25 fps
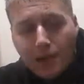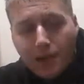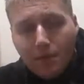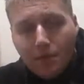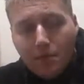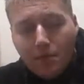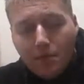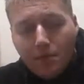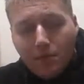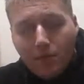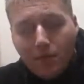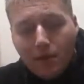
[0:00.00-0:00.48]

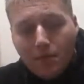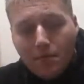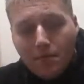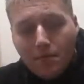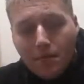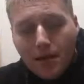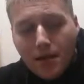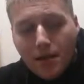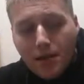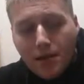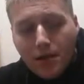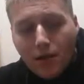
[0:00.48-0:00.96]
Absolutely
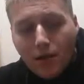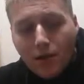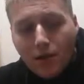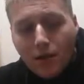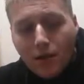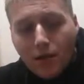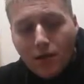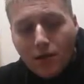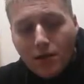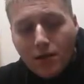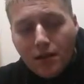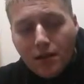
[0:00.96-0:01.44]
amazing
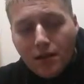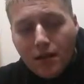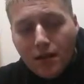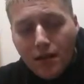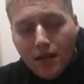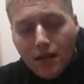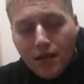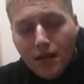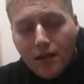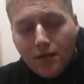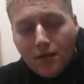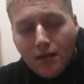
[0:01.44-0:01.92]
coils.
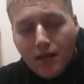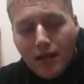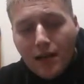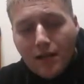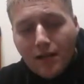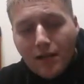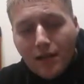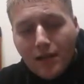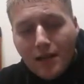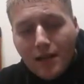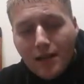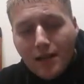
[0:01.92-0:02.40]
If you
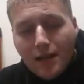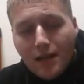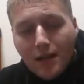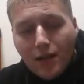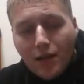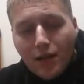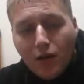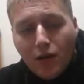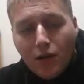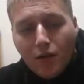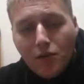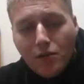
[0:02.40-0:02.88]
ever need
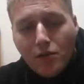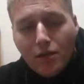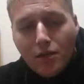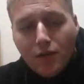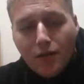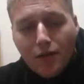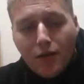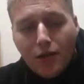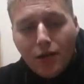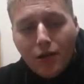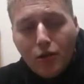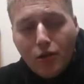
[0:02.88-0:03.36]
any coils and
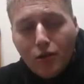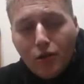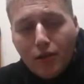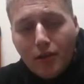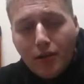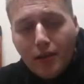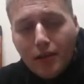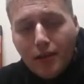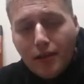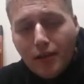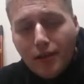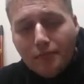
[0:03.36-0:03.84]
you're in the
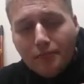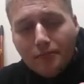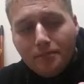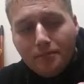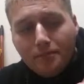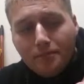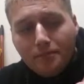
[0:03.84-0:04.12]
UK,